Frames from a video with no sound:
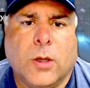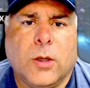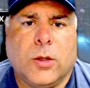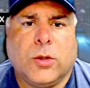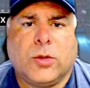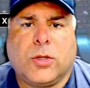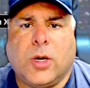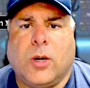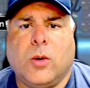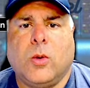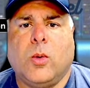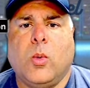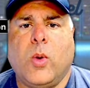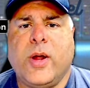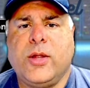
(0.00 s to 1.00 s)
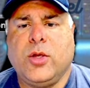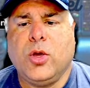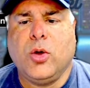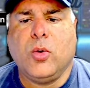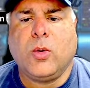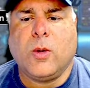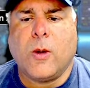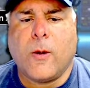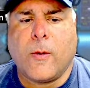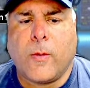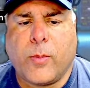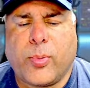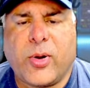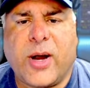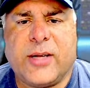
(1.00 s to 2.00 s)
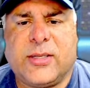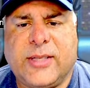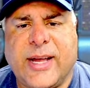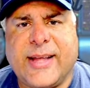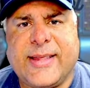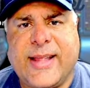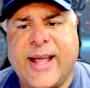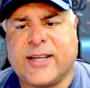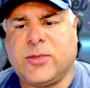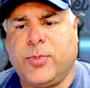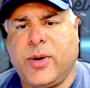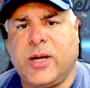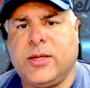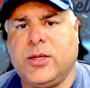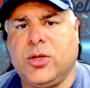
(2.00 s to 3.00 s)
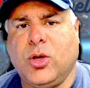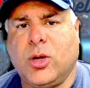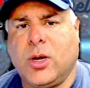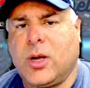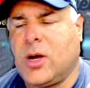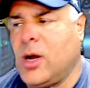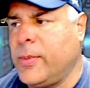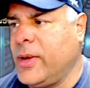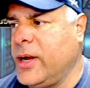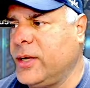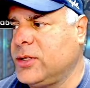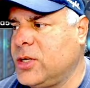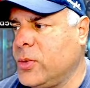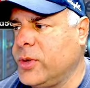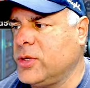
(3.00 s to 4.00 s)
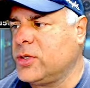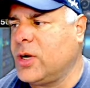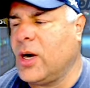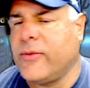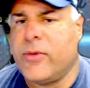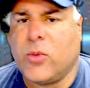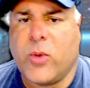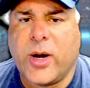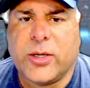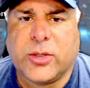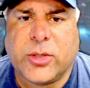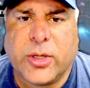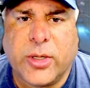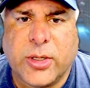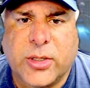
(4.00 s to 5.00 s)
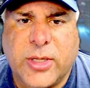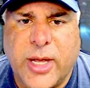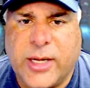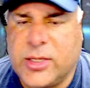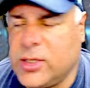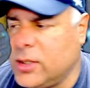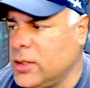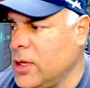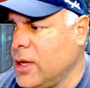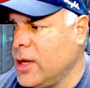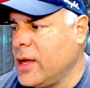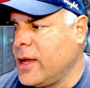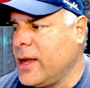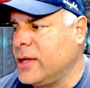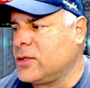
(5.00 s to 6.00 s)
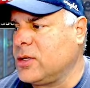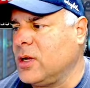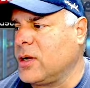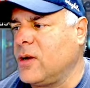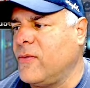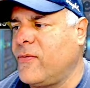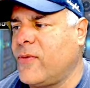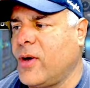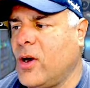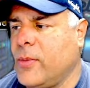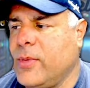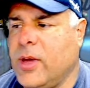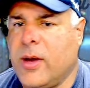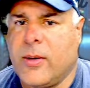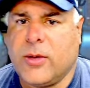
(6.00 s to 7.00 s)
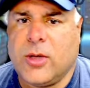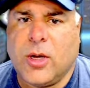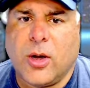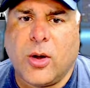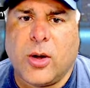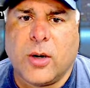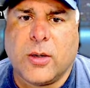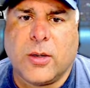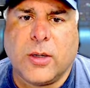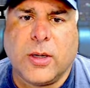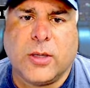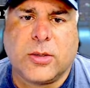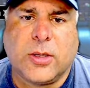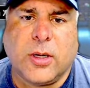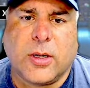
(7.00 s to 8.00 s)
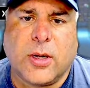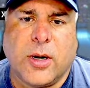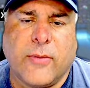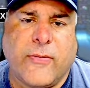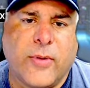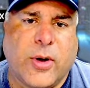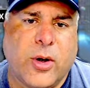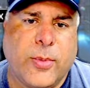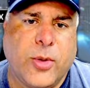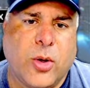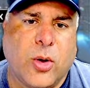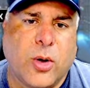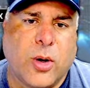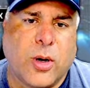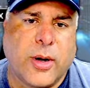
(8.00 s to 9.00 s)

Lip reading: So when you press that next button, you're going to come here to reserve and register your station. It's going to confirm it's going to confirm your